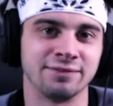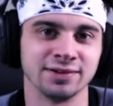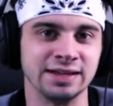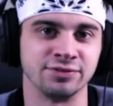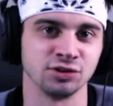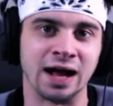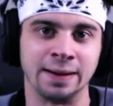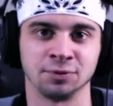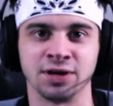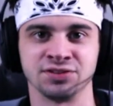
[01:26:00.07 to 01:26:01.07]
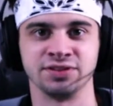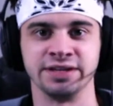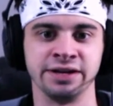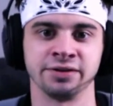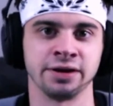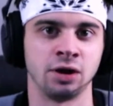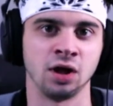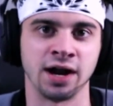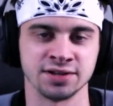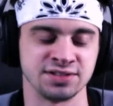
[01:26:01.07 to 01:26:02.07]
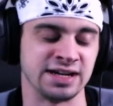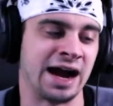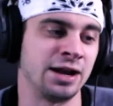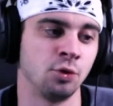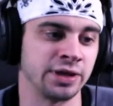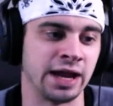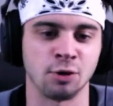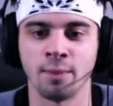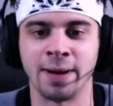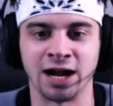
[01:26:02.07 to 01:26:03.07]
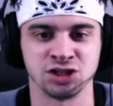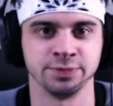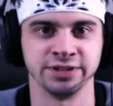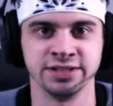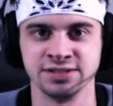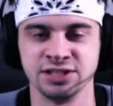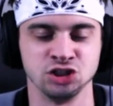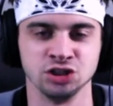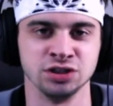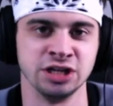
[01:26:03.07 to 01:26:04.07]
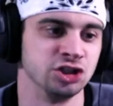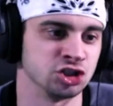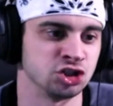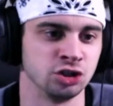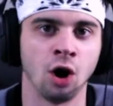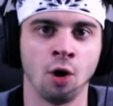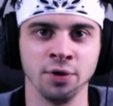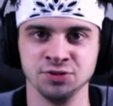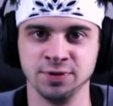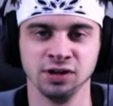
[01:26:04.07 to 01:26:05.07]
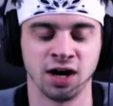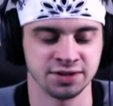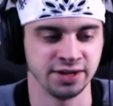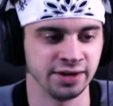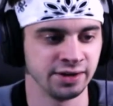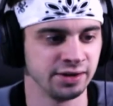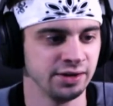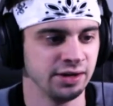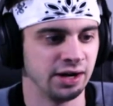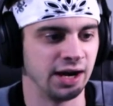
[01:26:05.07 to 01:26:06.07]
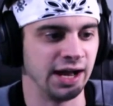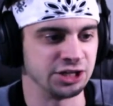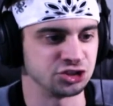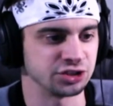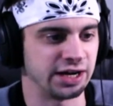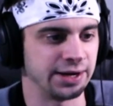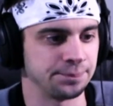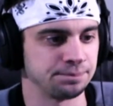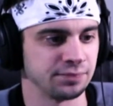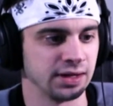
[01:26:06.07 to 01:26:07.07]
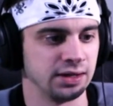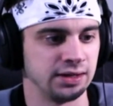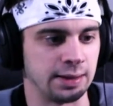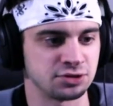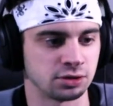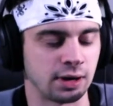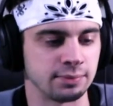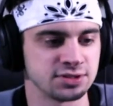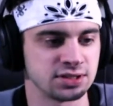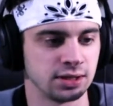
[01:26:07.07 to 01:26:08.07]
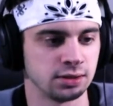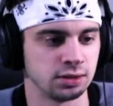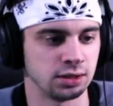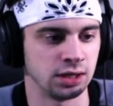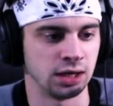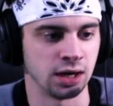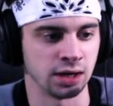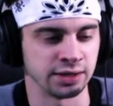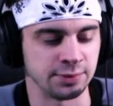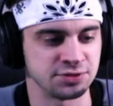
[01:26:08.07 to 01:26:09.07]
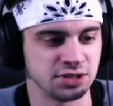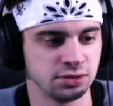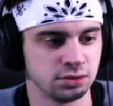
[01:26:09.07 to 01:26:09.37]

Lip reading: leave your lineup the rest of the year, in all honesty. I don't care what matchup it is. He just should always be locked in as your guy. Gibson or Robinson? Gibson.